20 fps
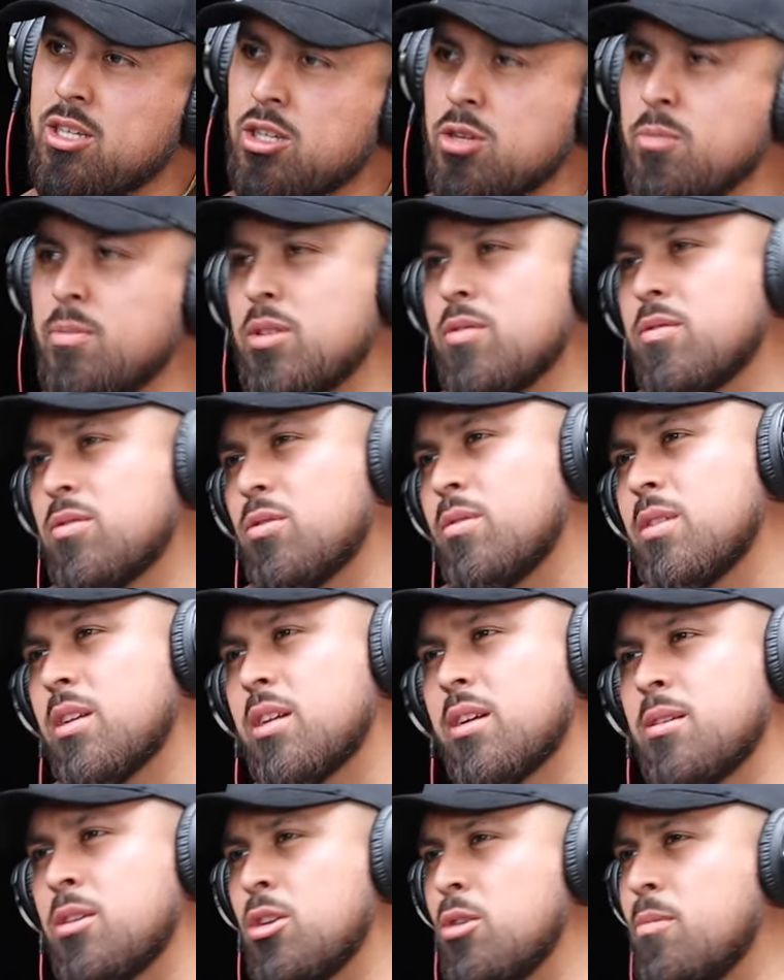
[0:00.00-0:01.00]
You maneuver through
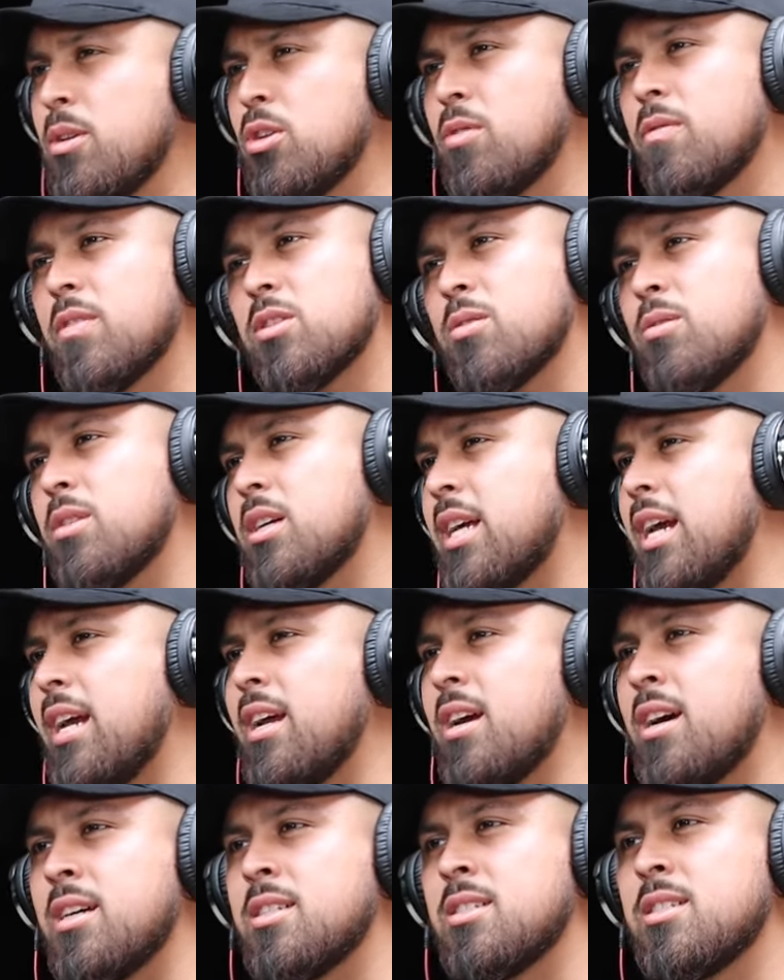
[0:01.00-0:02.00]
the you maneuver through the
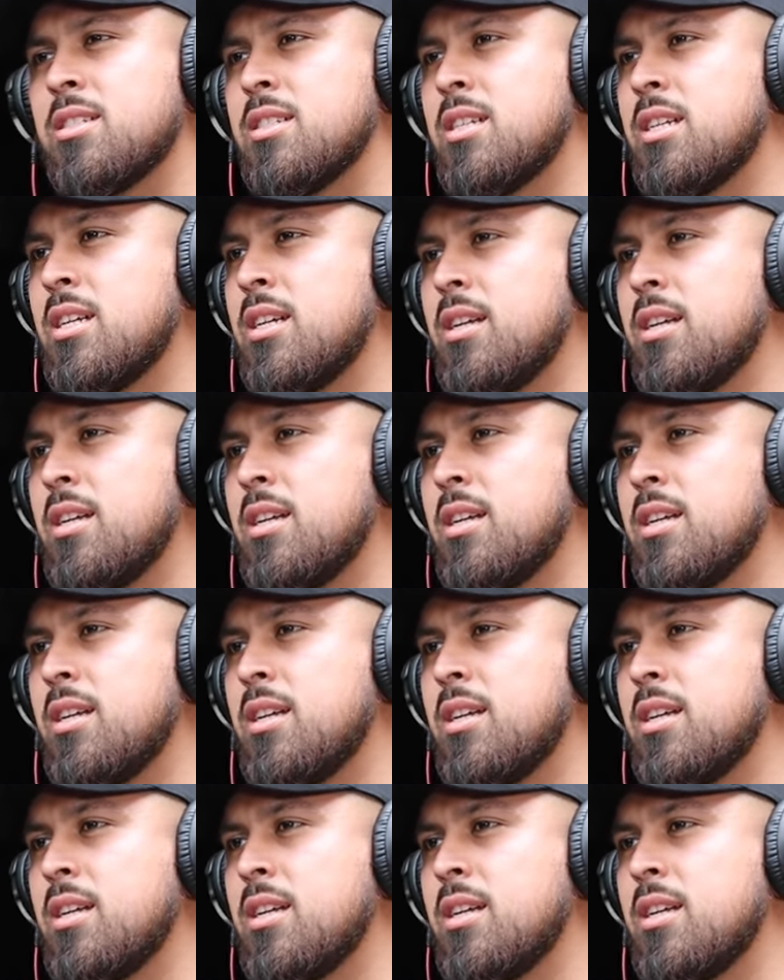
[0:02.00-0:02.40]
chaos.